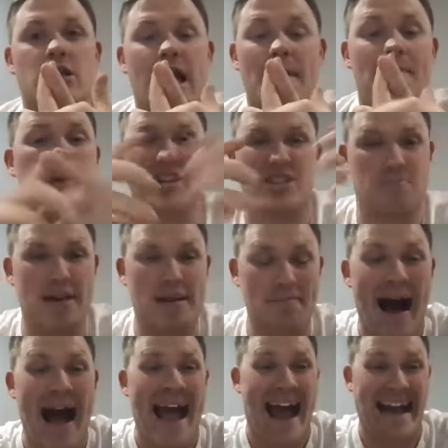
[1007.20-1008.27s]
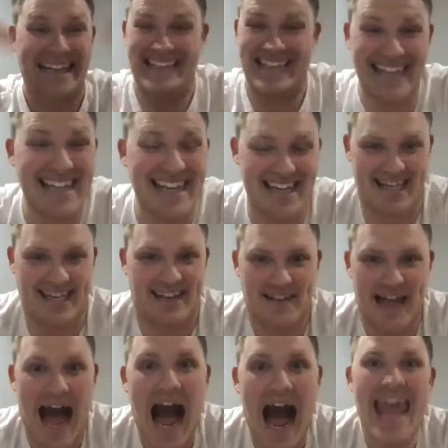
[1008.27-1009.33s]
It must be my identity.
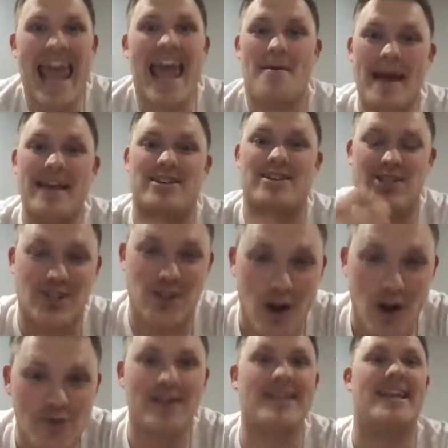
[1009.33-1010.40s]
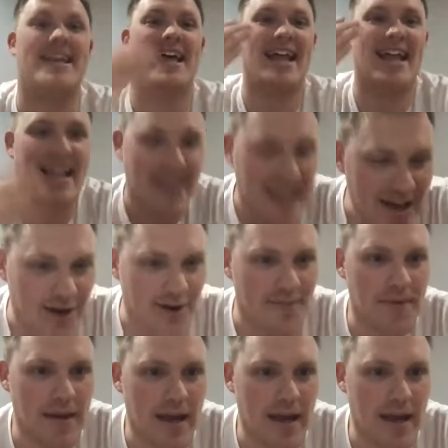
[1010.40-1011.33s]
I am a servant leader.